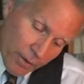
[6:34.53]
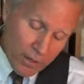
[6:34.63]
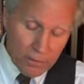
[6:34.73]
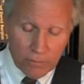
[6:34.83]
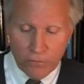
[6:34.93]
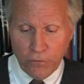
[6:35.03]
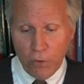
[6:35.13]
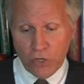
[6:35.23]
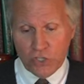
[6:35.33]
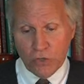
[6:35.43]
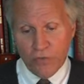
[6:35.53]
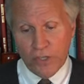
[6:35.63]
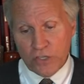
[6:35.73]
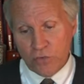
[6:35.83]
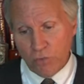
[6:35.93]
me focus on
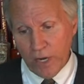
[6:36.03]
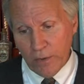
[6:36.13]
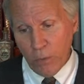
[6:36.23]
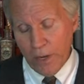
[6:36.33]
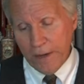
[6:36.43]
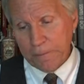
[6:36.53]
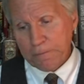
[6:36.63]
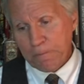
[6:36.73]
this right away.